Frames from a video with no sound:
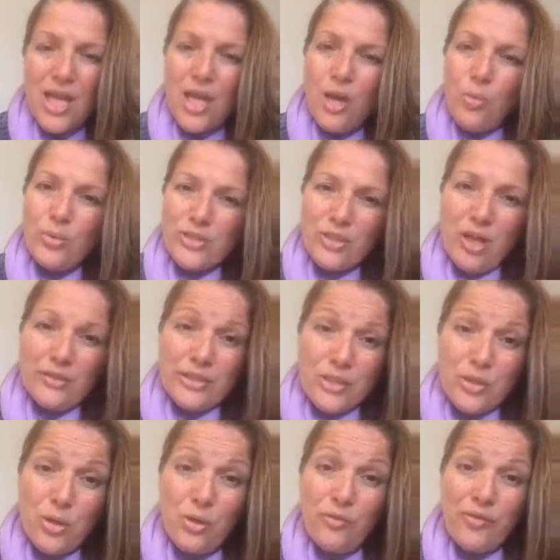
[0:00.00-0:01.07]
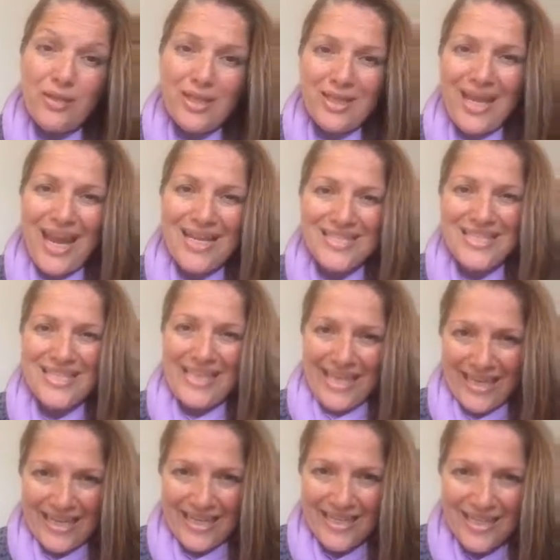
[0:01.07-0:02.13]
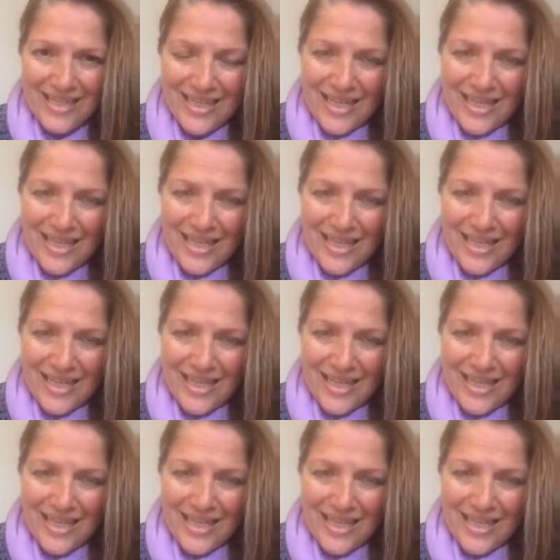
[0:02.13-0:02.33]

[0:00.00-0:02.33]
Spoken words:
what's called a trophic cascade.